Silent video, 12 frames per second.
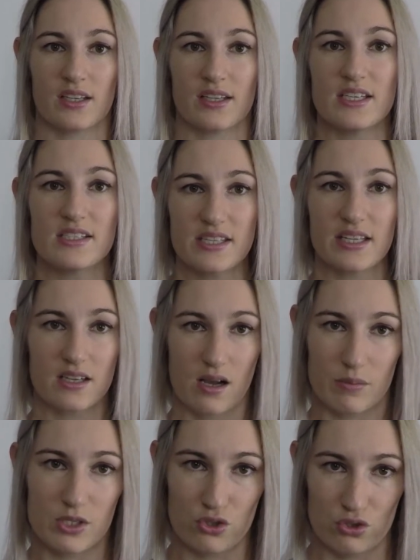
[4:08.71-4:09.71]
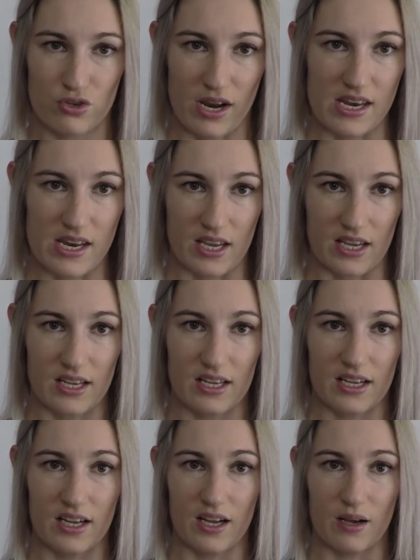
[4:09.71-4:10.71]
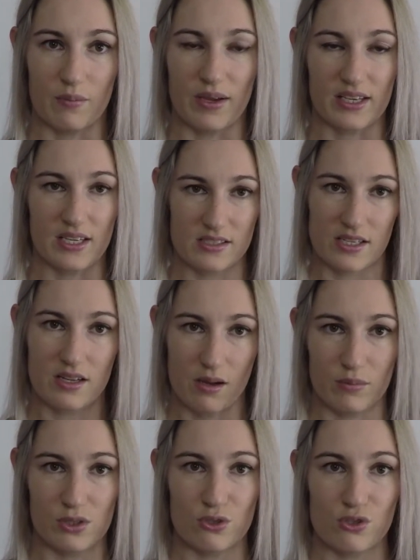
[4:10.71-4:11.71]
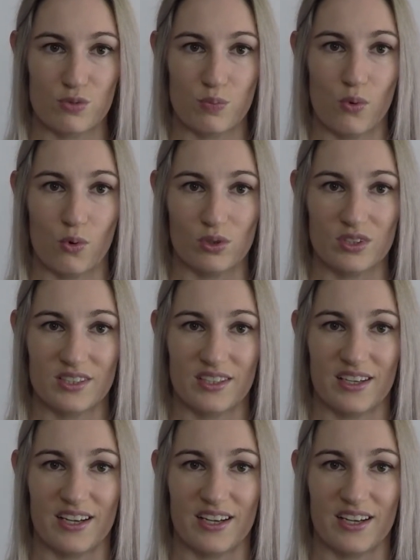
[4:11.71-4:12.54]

kids that come into training and kids that come into sport,